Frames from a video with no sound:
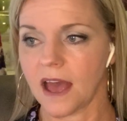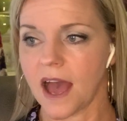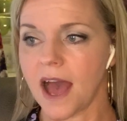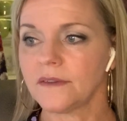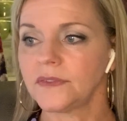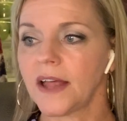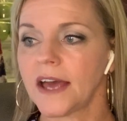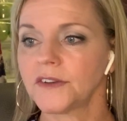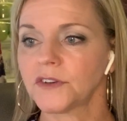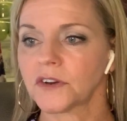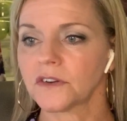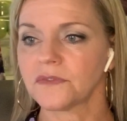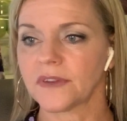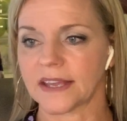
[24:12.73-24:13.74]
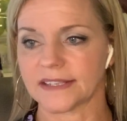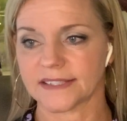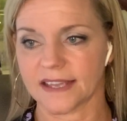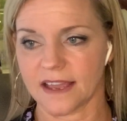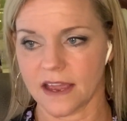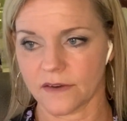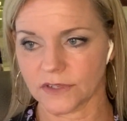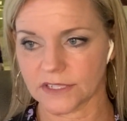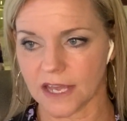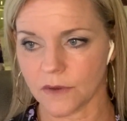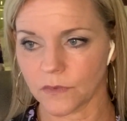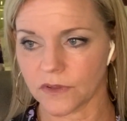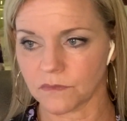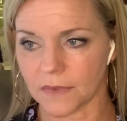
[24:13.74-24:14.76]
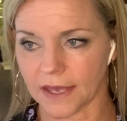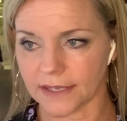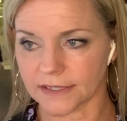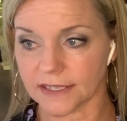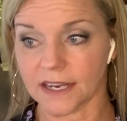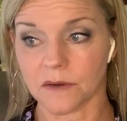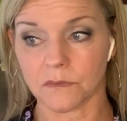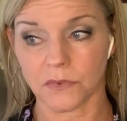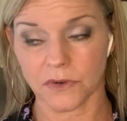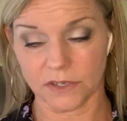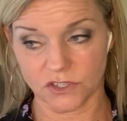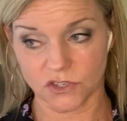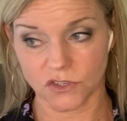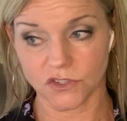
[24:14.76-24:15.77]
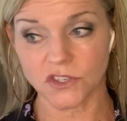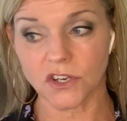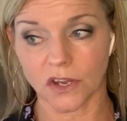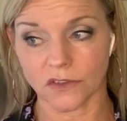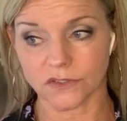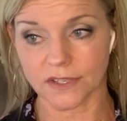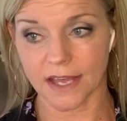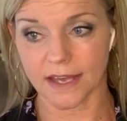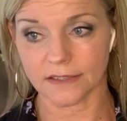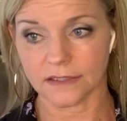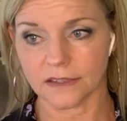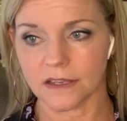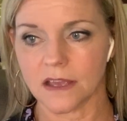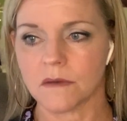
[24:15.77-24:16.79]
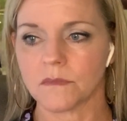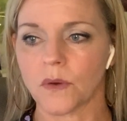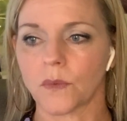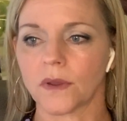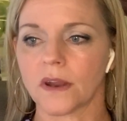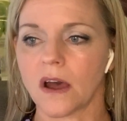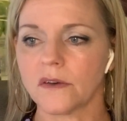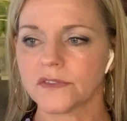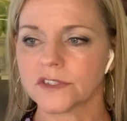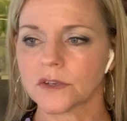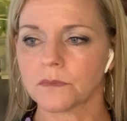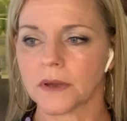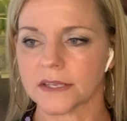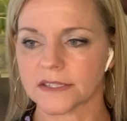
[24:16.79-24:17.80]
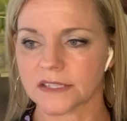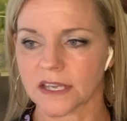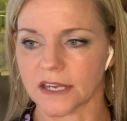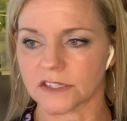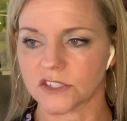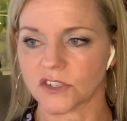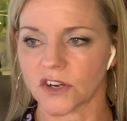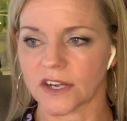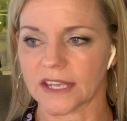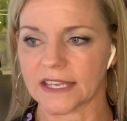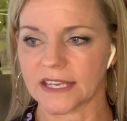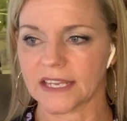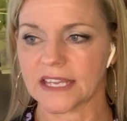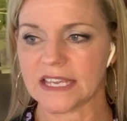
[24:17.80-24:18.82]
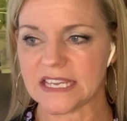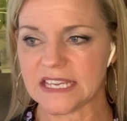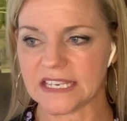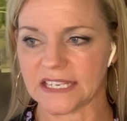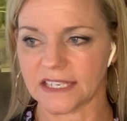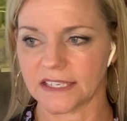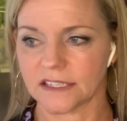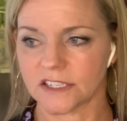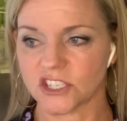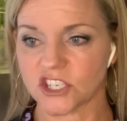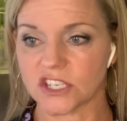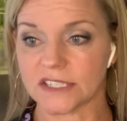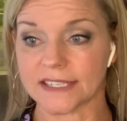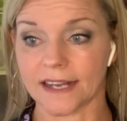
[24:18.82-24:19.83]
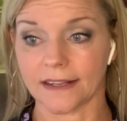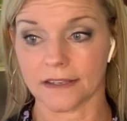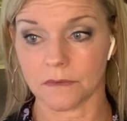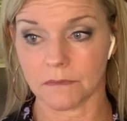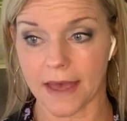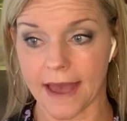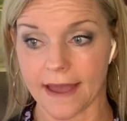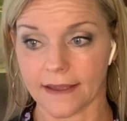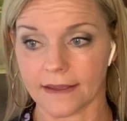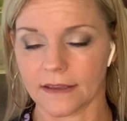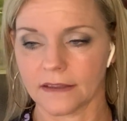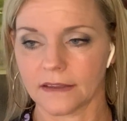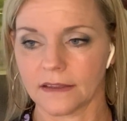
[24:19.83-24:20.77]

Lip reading: I've lied to her face every time we've met, and I'm pretty sure she knows that. But when Officer Buzzcut started getting heated, she dialed him back.